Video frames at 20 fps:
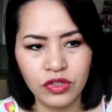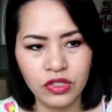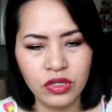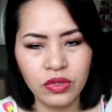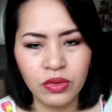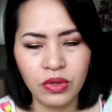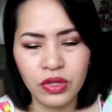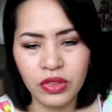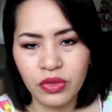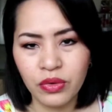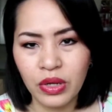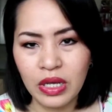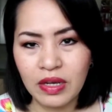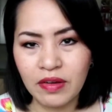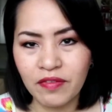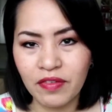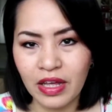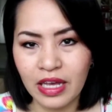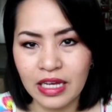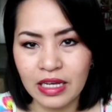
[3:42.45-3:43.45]
2 or
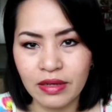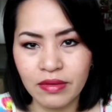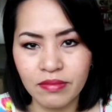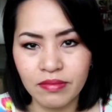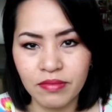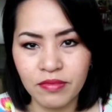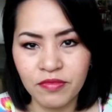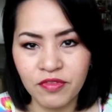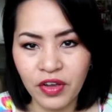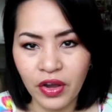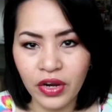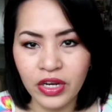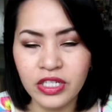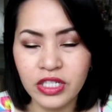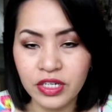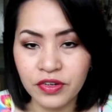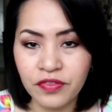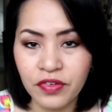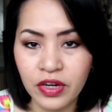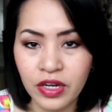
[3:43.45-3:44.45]
3 of like very
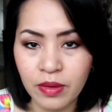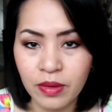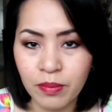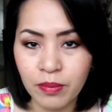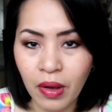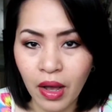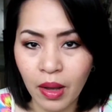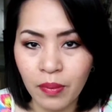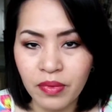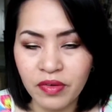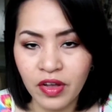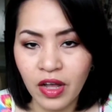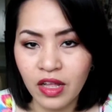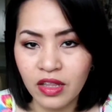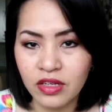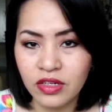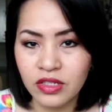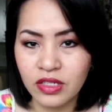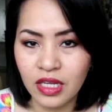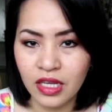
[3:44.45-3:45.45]
different pop of
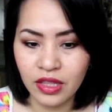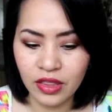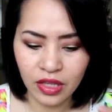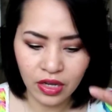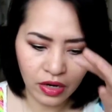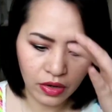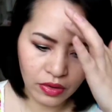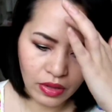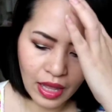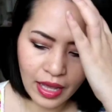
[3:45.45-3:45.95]
colors in there,